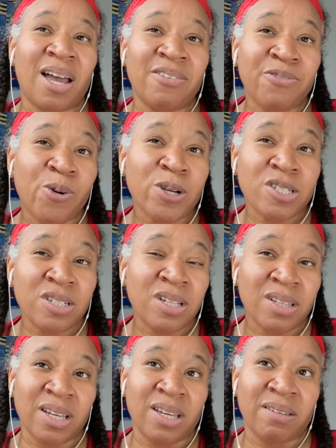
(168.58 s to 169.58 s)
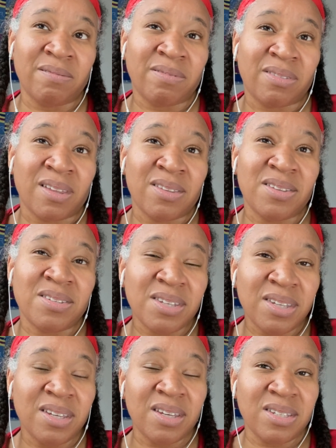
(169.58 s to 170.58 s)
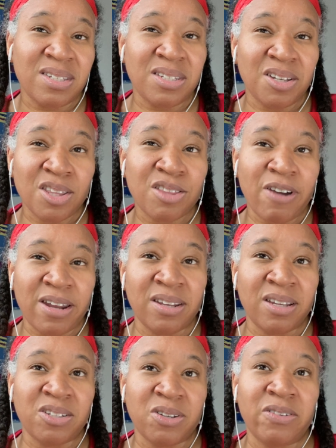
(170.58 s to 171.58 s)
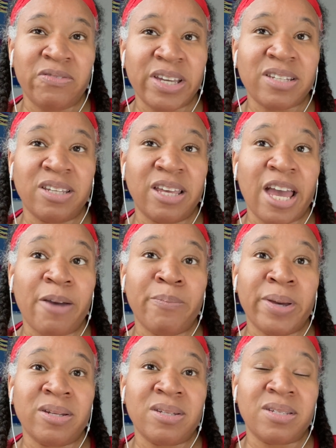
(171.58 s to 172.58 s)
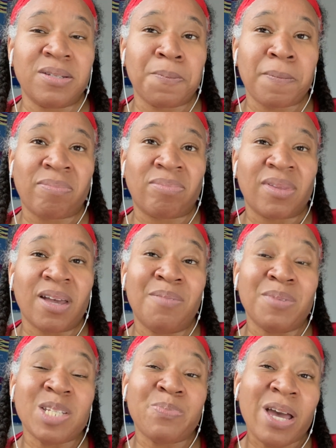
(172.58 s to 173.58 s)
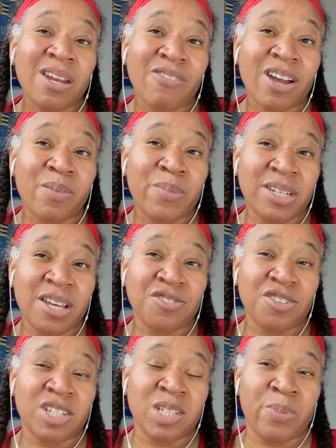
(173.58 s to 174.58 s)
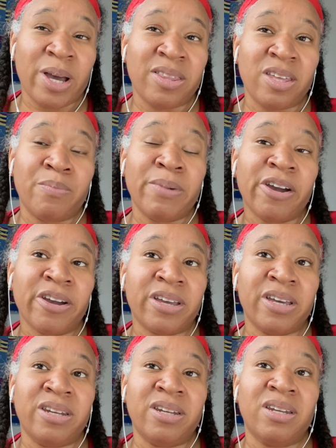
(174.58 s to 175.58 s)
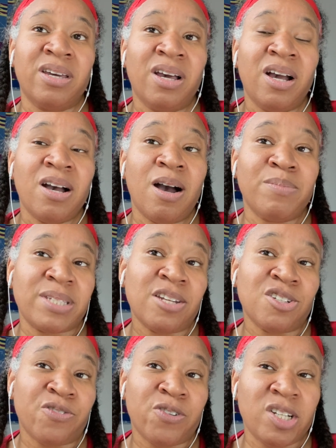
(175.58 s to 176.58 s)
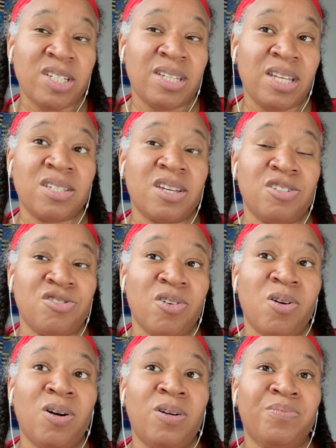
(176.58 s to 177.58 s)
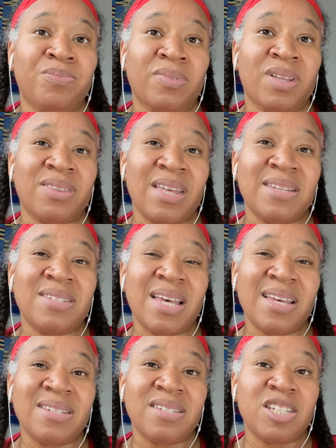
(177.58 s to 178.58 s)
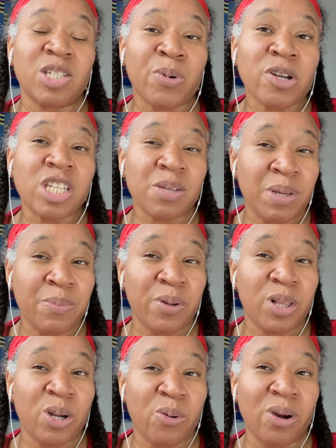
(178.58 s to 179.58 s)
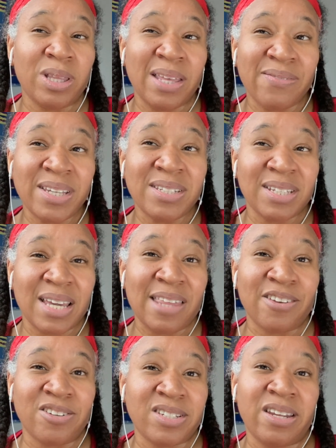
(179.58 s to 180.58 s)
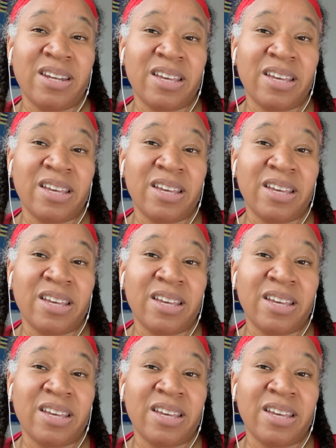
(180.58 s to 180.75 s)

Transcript: Unfortunately, the city is still threatening to evict encampments. Despite recommendations by the American Center for Disease Control that says dispersing people who are living together in